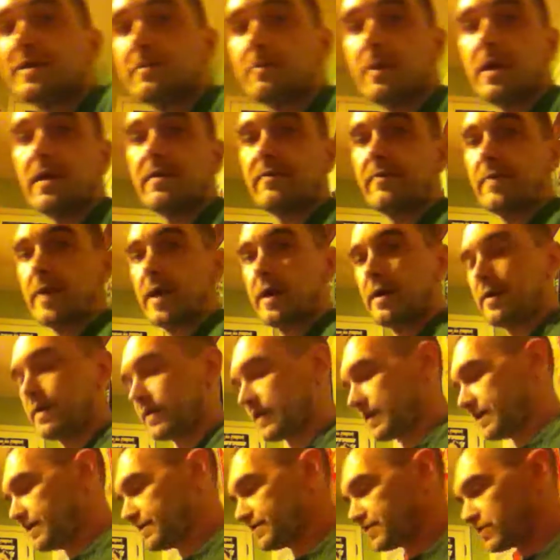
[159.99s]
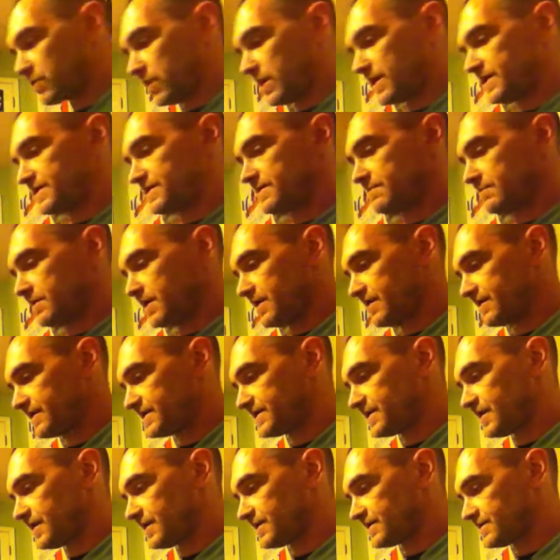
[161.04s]
a month now. I get it twice a month.
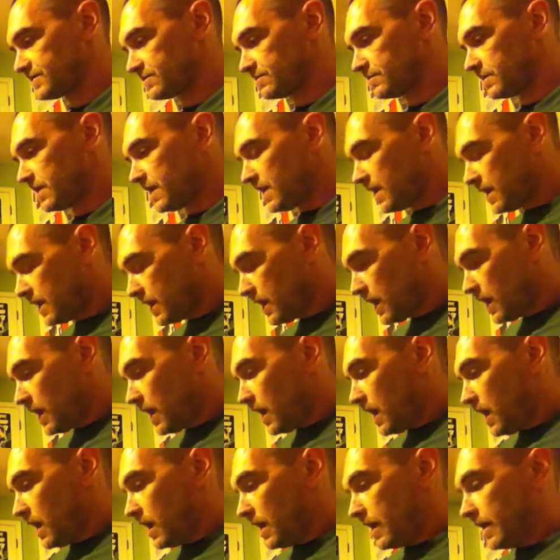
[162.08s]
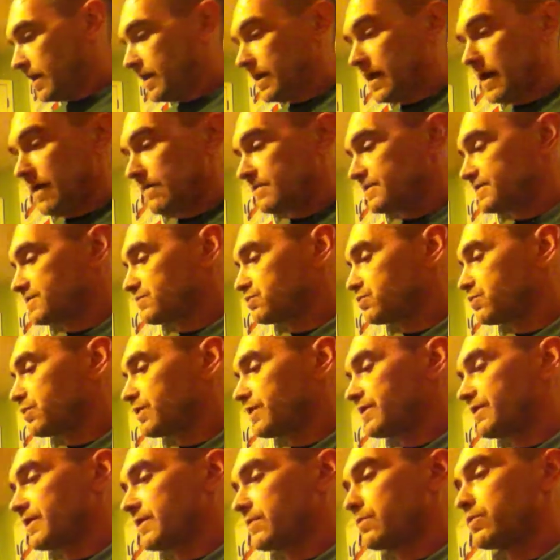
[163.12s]
It's awesome. I was
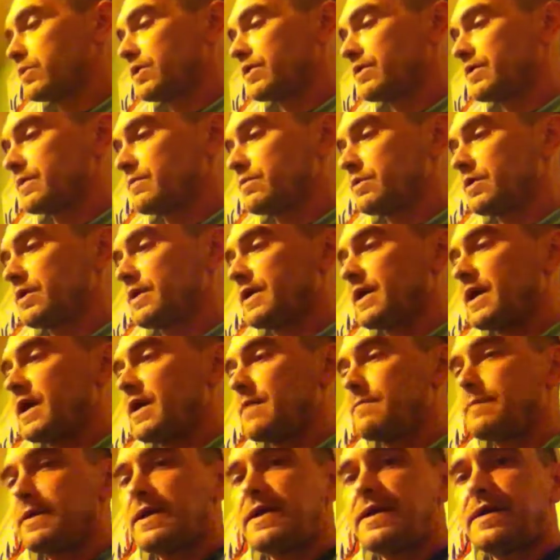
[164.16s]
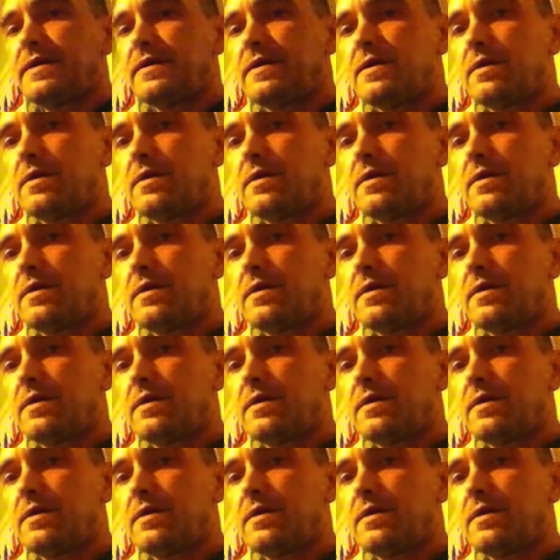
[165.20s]
really, really, really happy